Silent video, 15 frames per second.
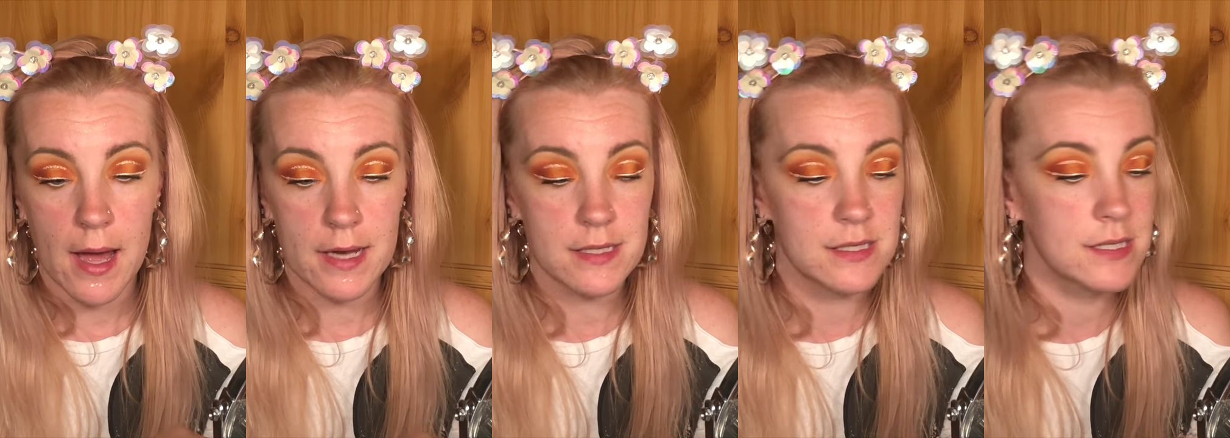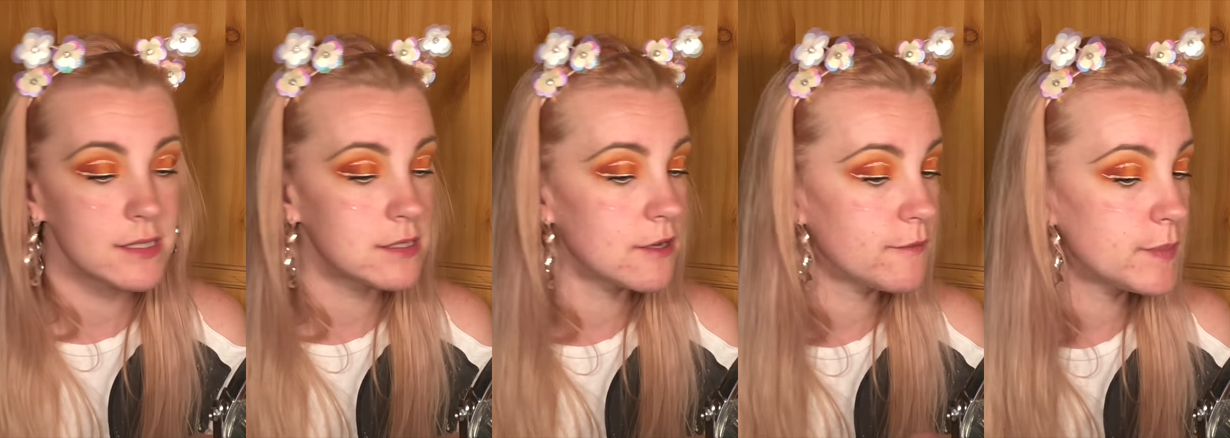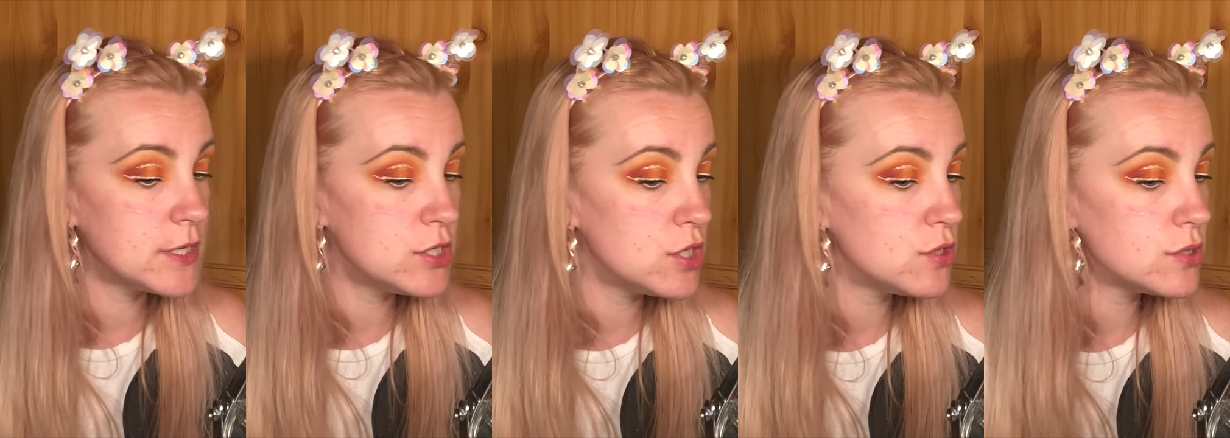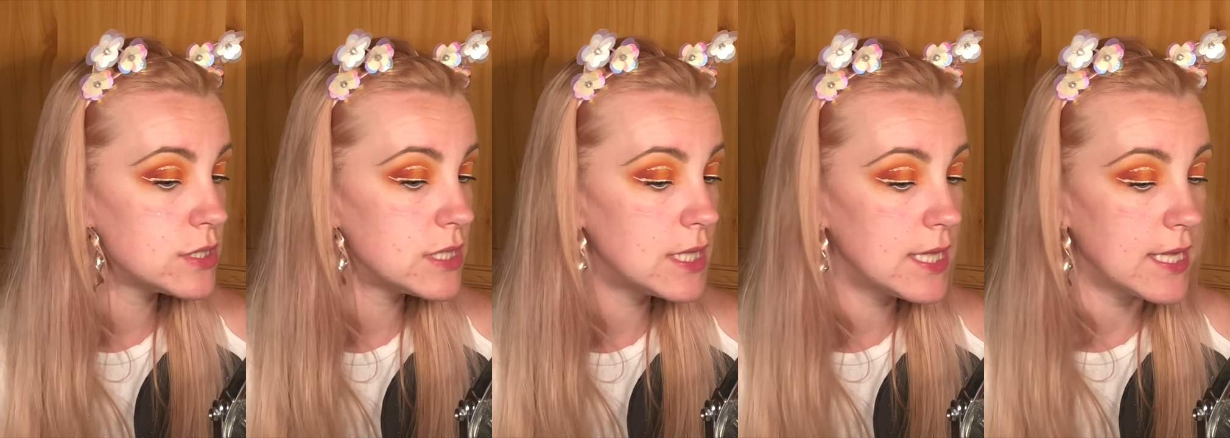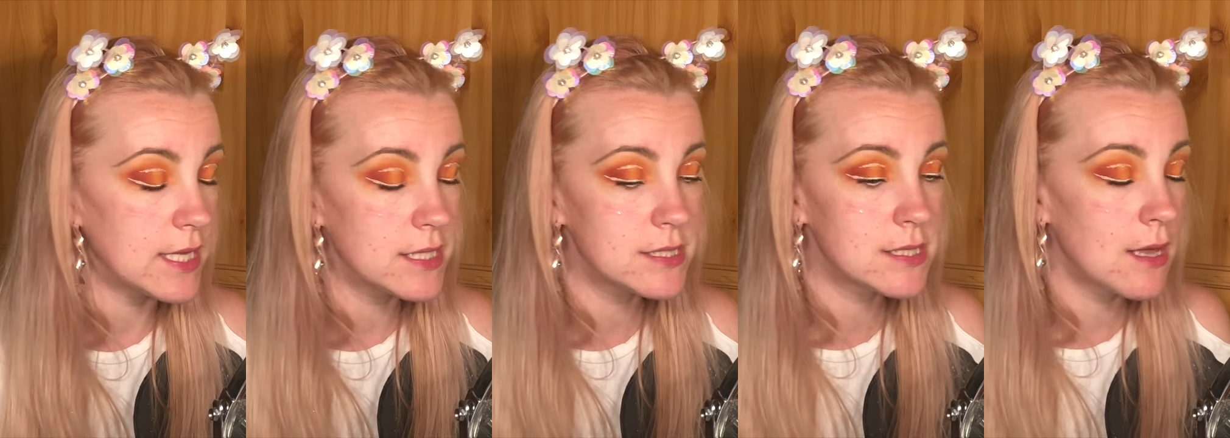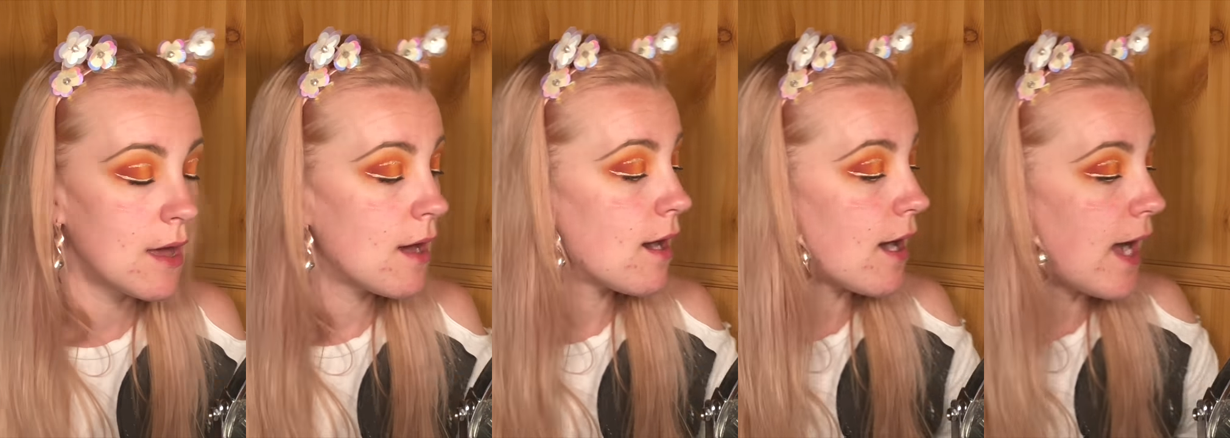And since I've been using this,
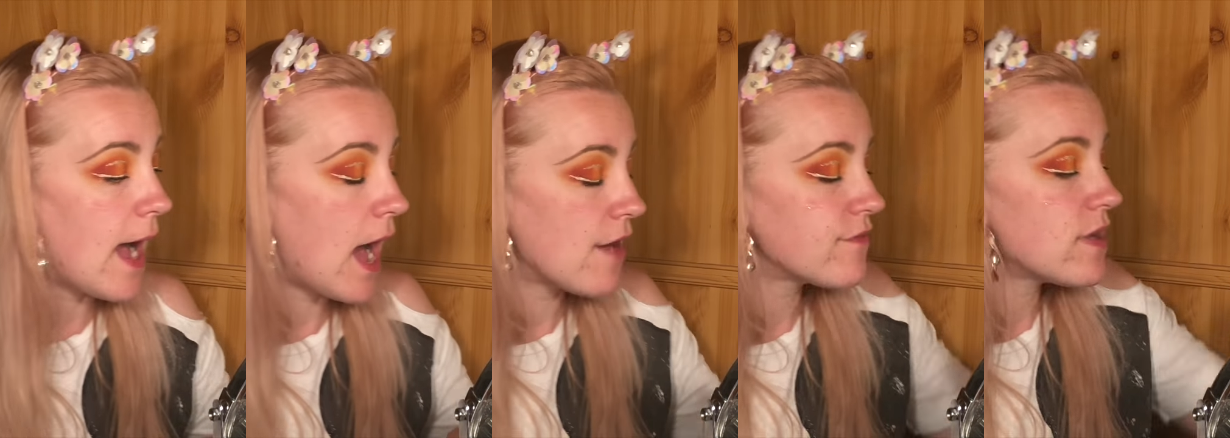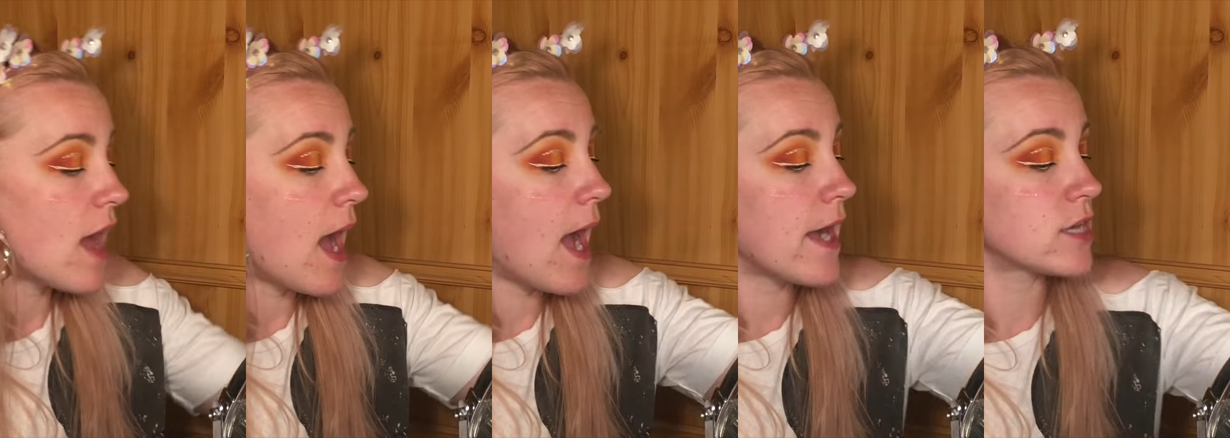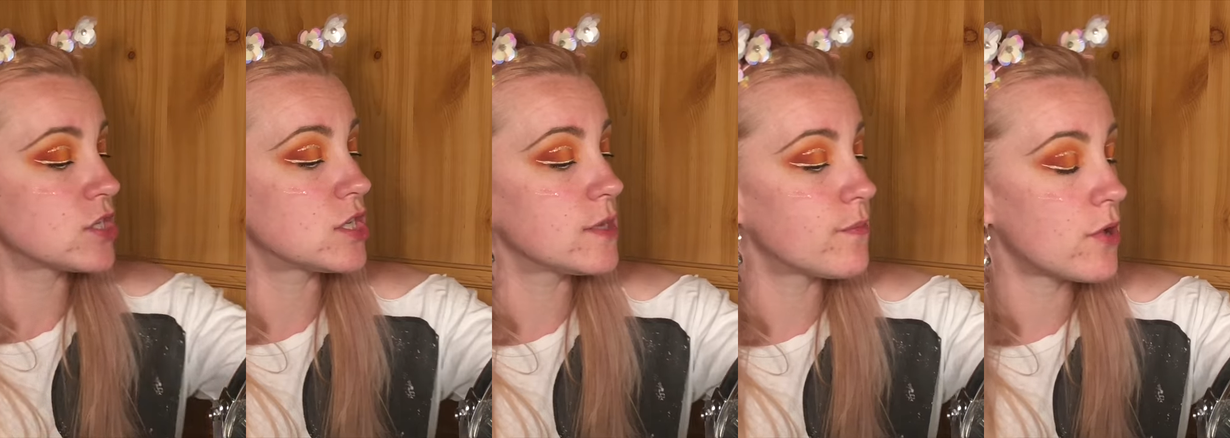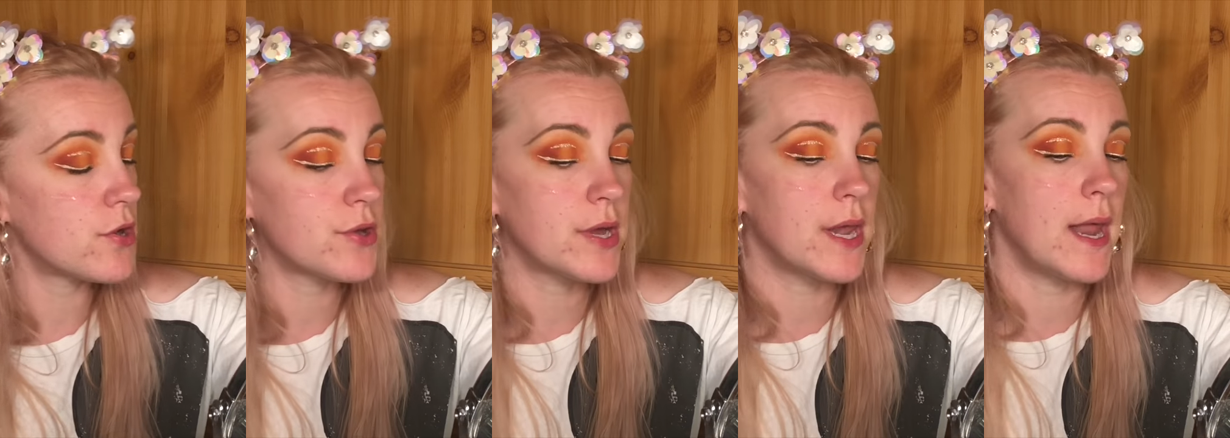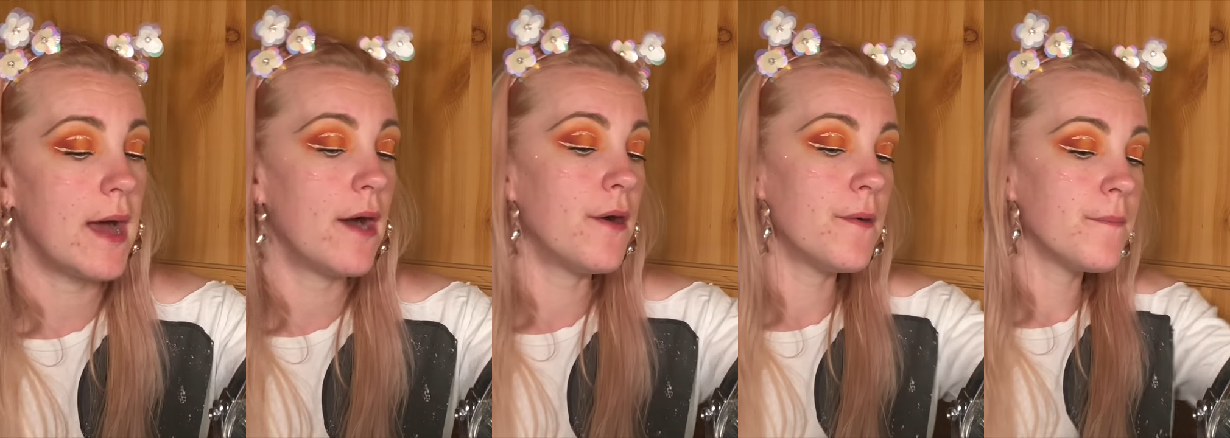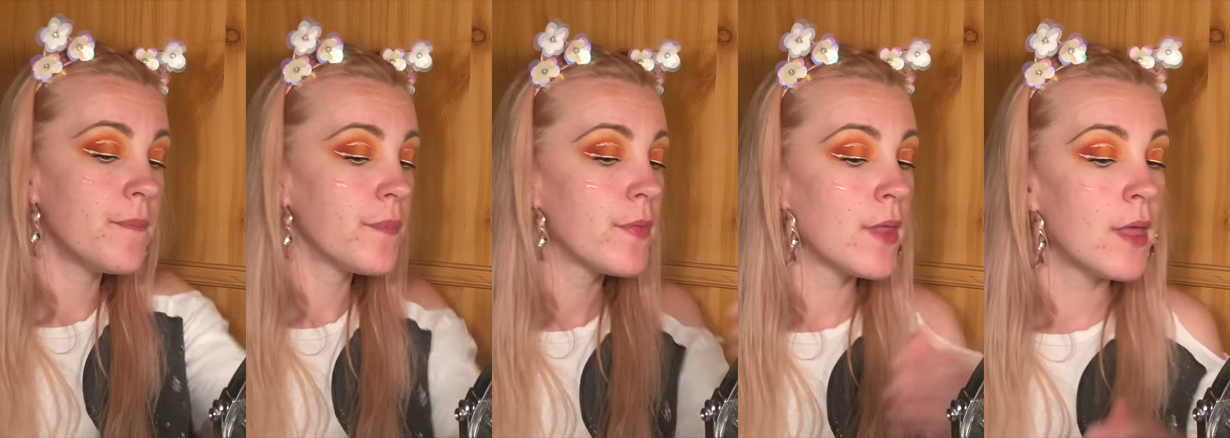I haven't actually broken
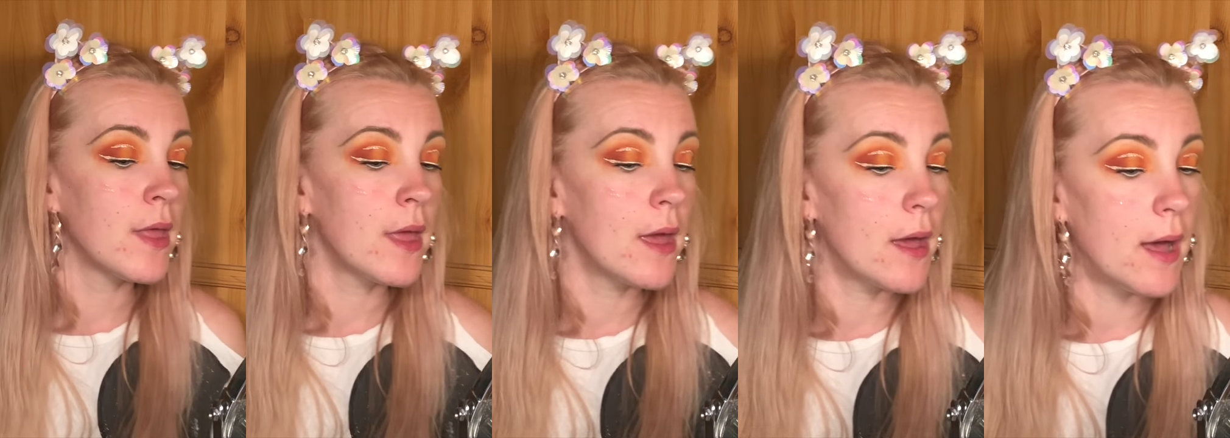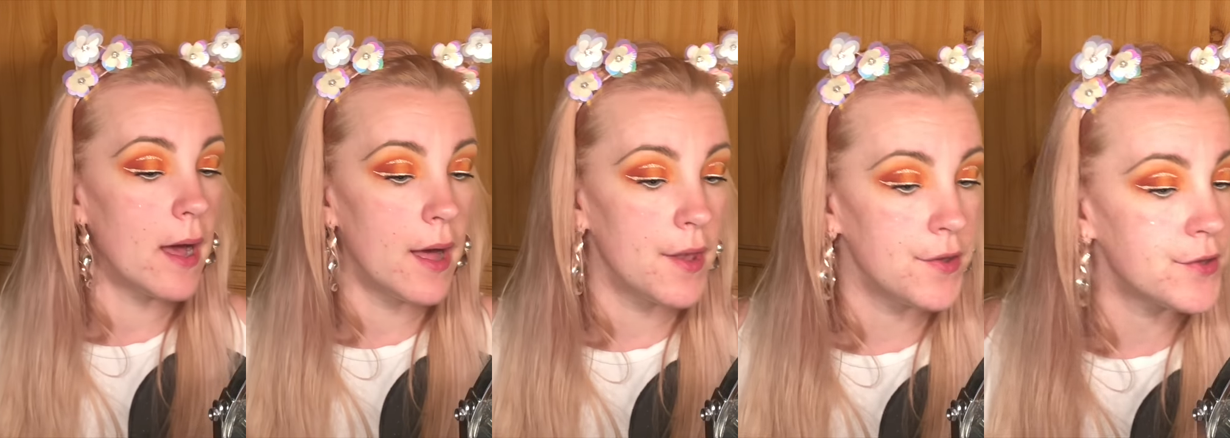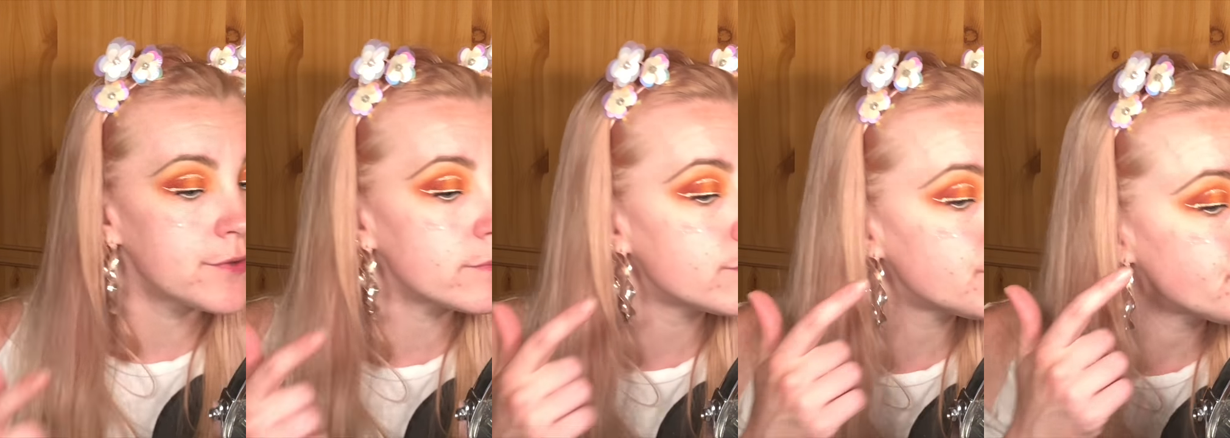out, and